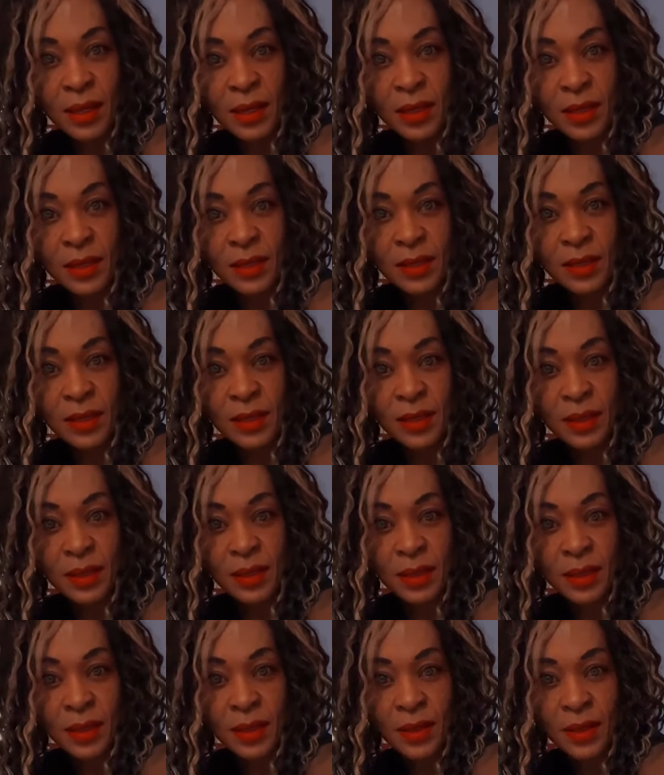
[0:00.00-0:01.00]
I can
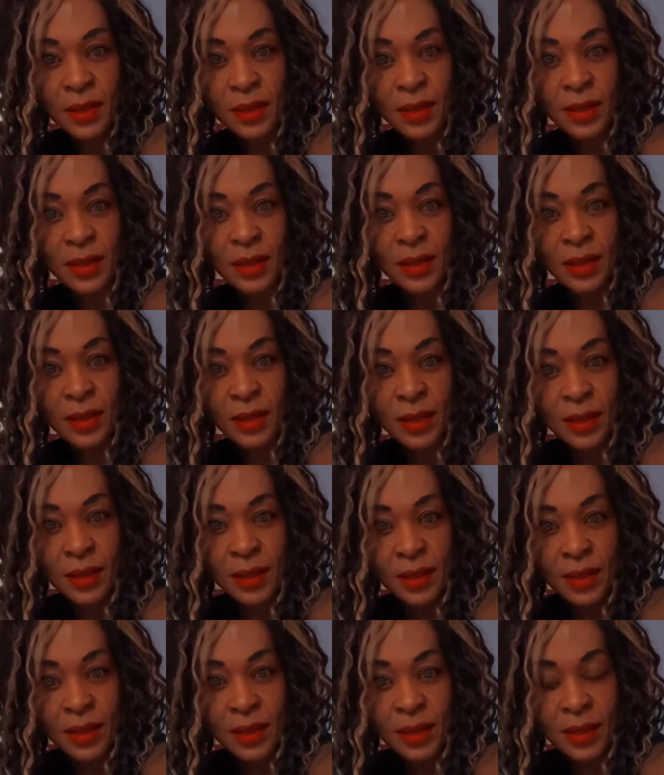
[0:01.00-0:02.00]
see
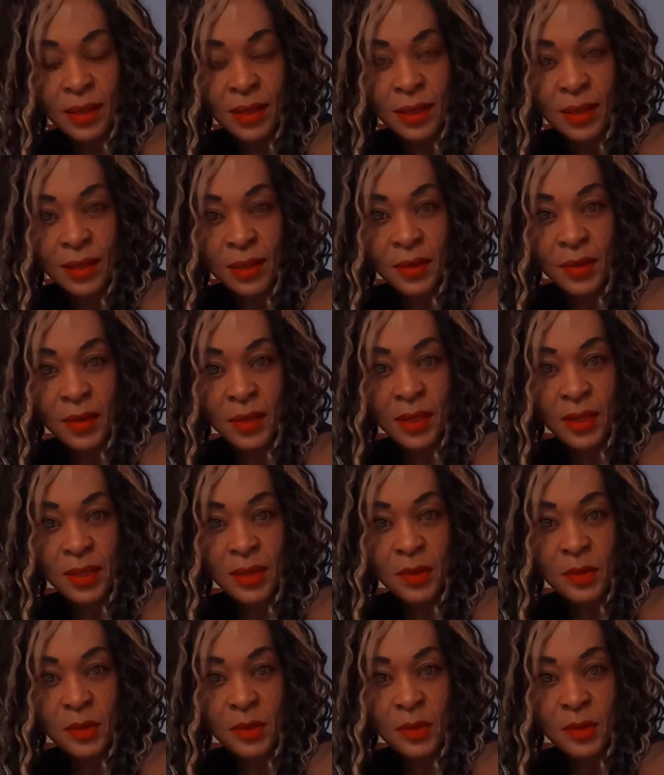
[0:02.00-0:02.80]
okay